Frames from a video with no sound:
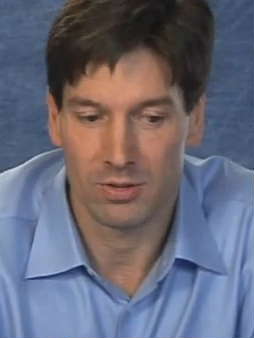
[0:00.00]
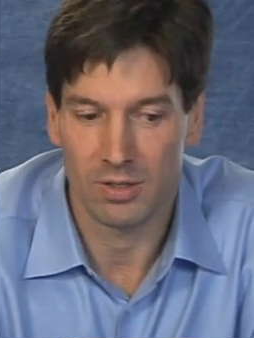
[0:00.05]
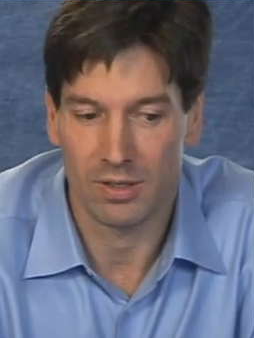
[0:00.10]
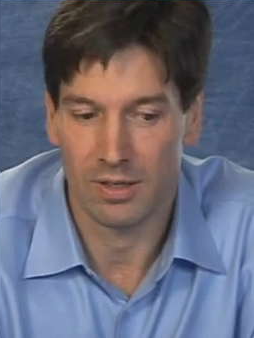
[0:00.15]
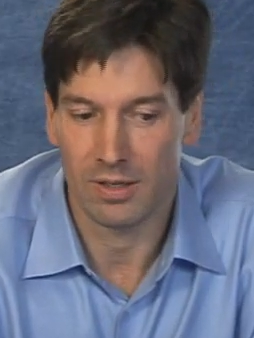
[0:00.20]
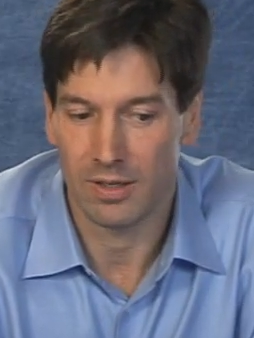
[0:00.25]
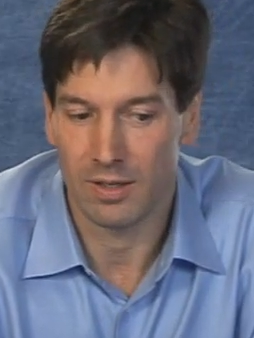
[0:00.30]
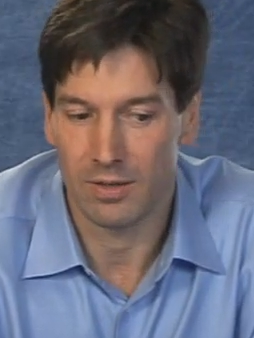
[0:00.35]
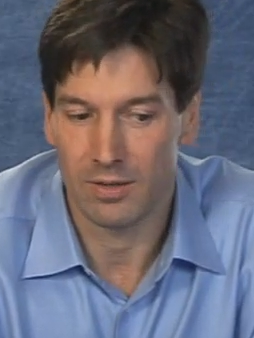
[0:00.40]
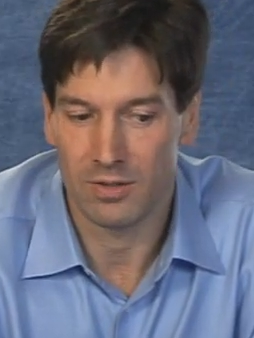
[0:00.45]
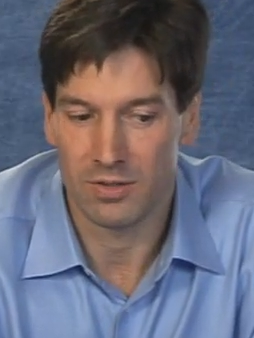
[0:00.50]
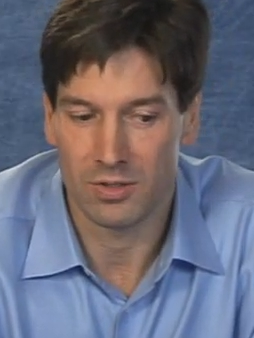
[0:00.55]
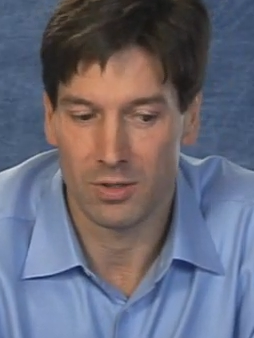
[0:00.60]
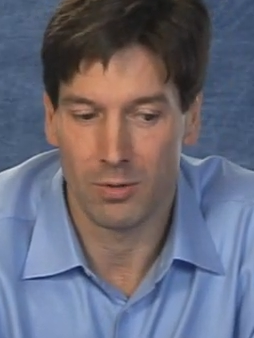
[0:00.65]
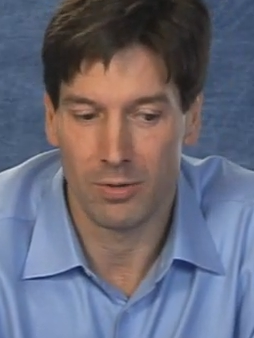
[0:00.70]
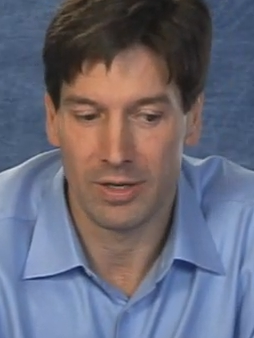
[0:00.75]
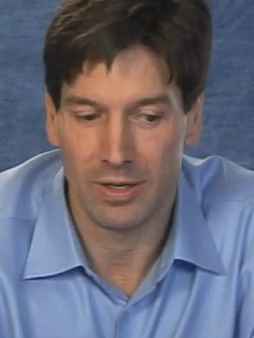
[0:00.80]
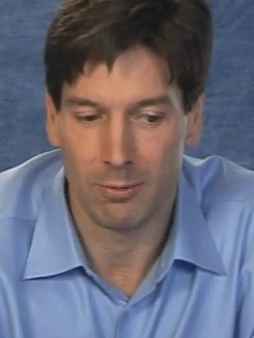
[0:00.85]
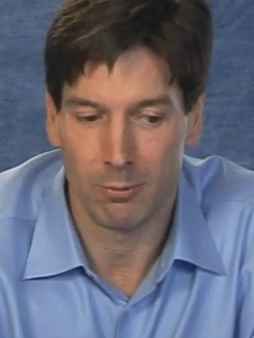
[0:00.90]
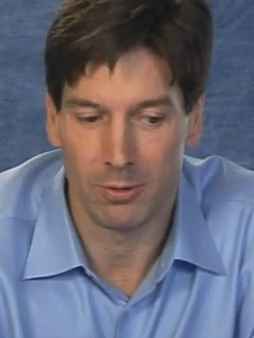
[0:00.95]

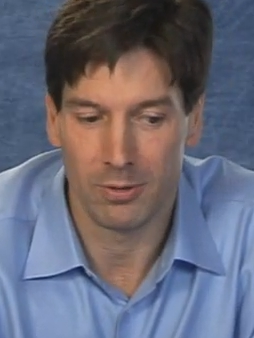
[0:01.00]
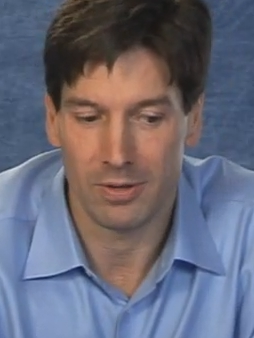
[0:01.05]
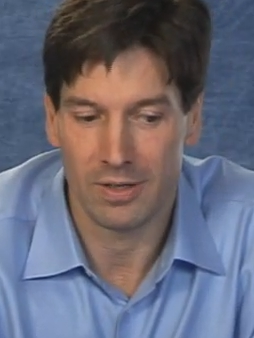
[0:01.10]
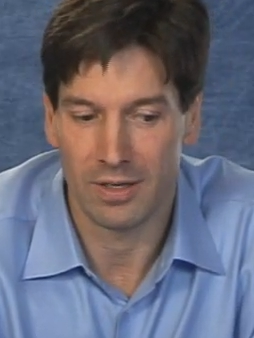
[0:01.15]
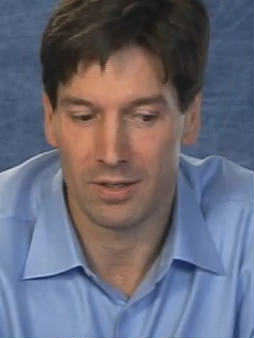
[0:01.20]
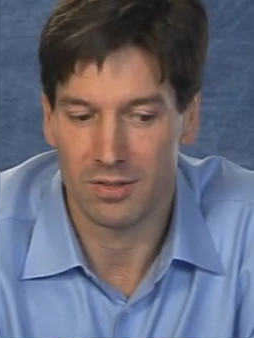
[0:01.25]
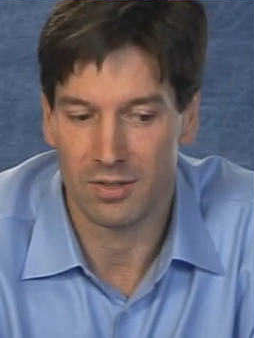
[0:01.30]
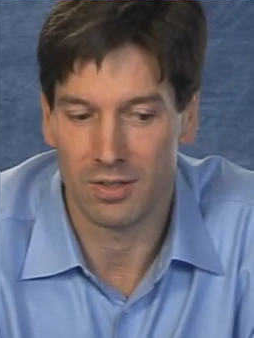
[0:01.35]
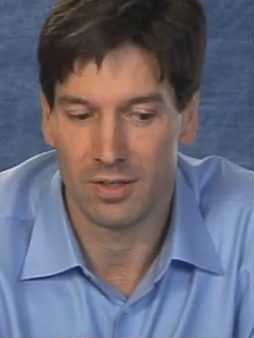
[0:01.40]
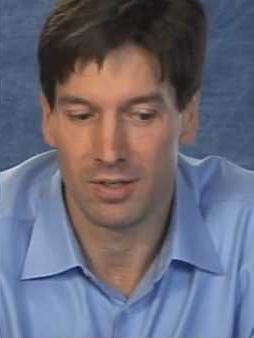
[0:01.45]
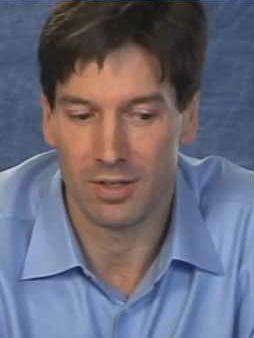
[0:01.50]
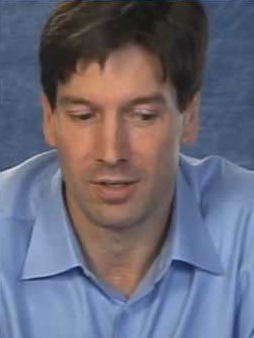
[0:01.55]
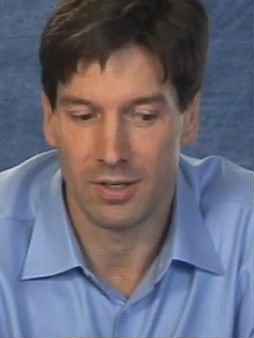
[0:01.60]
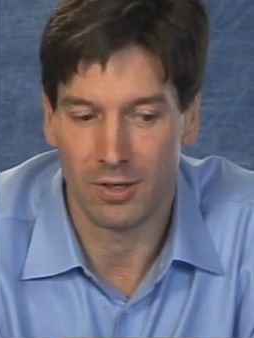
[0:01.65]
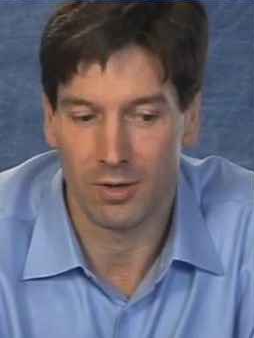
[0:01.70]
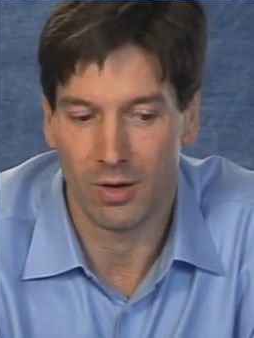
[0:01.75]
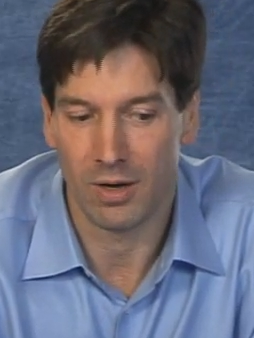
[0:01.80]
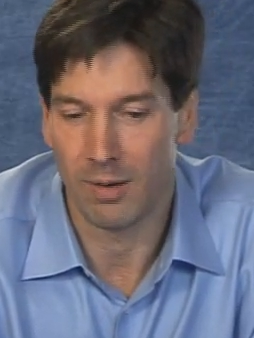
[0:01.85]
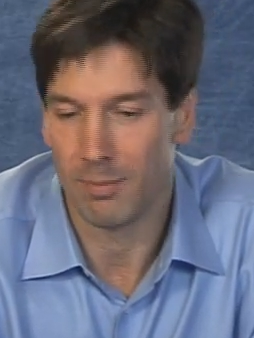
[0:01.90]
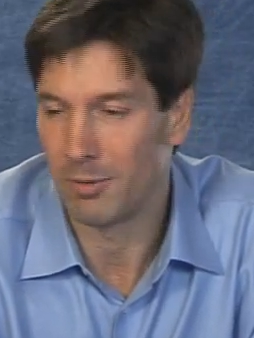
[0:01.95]
Sony rootkits and
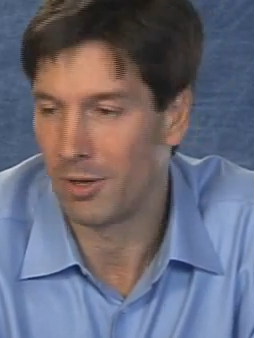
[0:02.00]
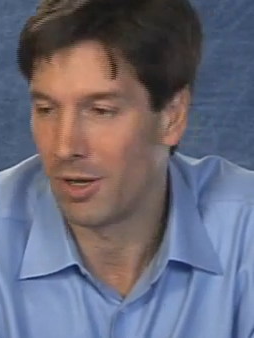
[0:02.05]
DRM